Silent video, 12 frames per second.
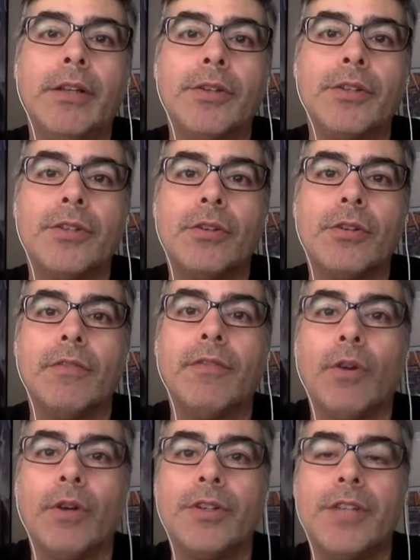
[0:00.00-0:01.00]
Those are sort of
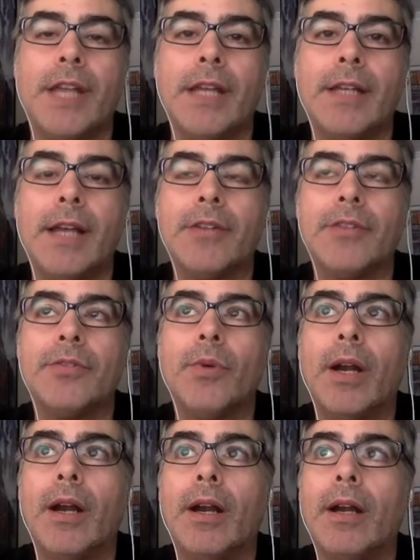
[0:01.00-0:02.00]
four standouts
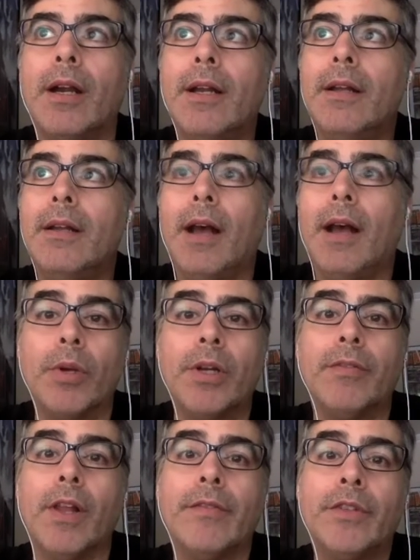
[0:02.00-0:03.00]
where I would
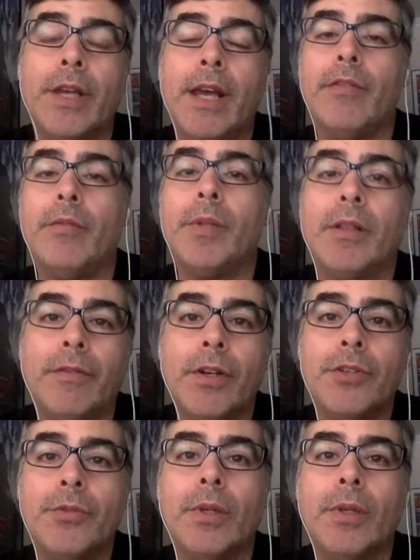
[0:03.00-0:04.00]
have loved to have them in the
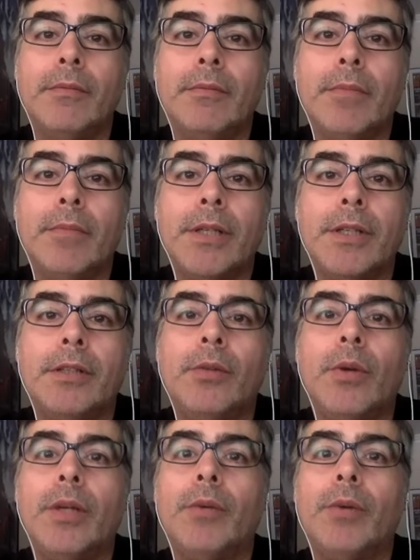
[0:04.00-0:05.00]
first one, but it didn't
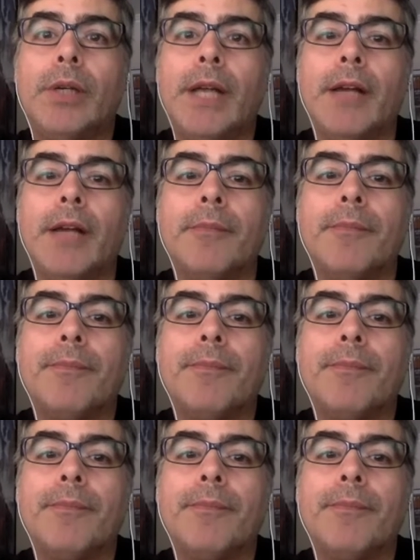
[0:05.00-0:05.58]
quite work out.